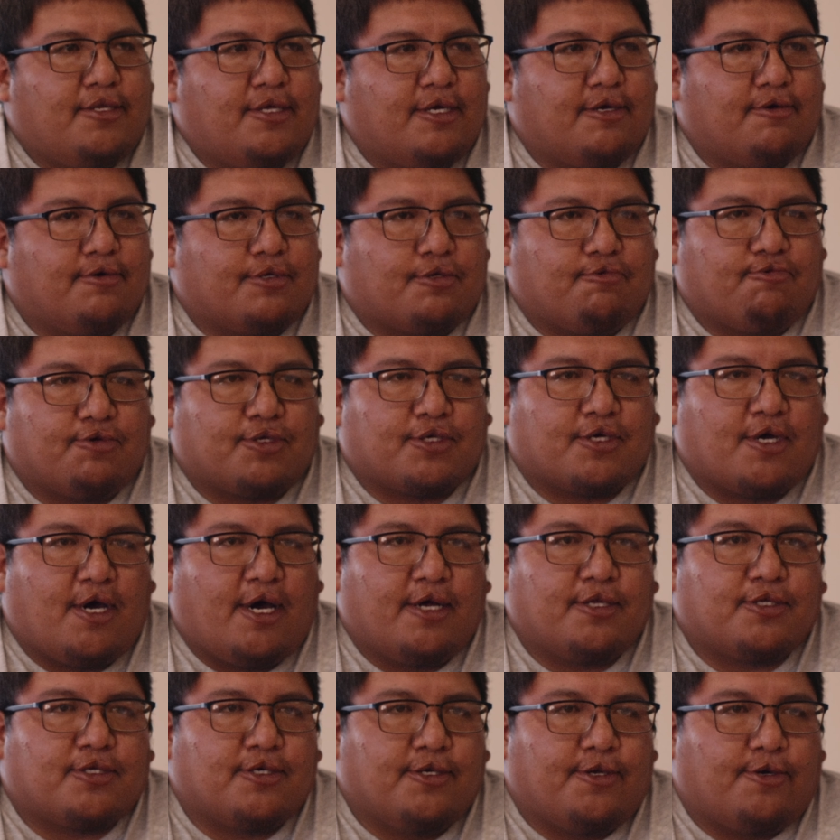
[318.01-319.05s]
think it was
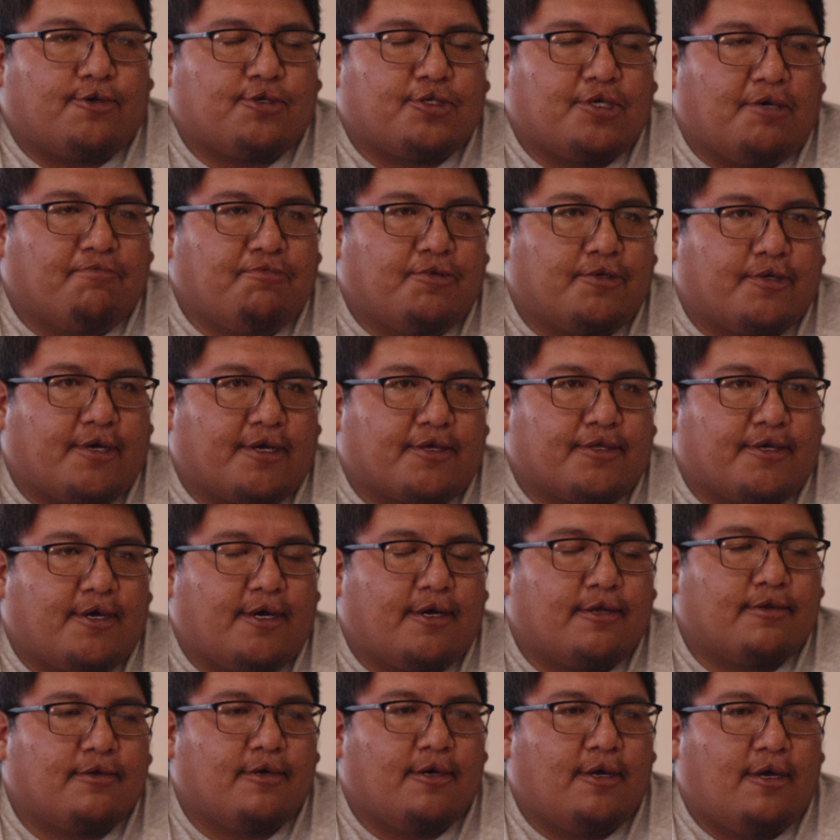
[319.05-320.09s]
Wisconsin or something like
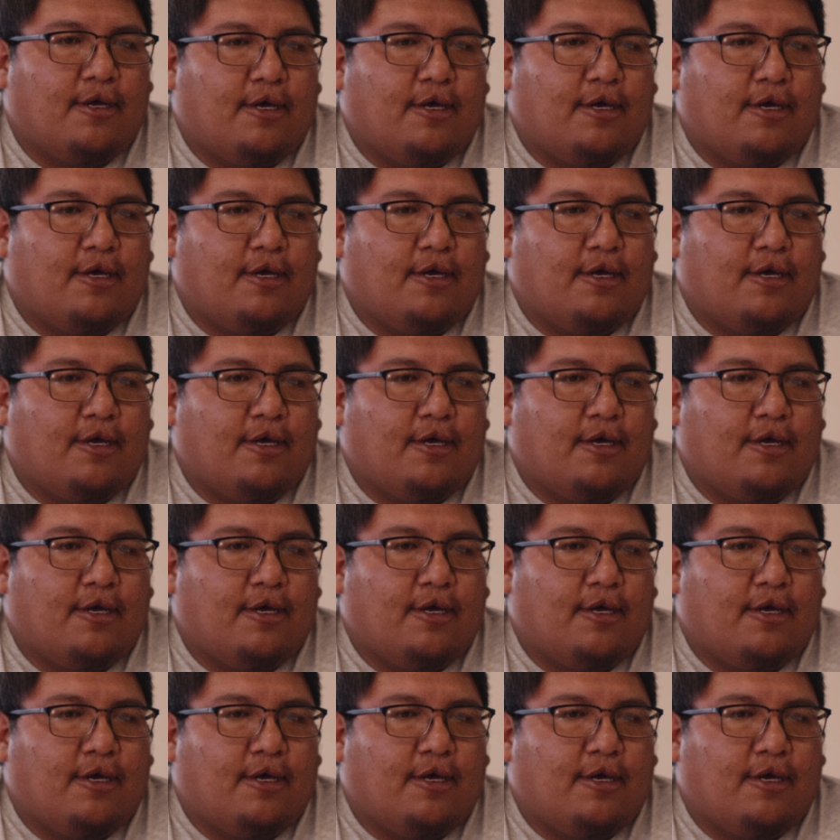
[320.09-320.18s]
that.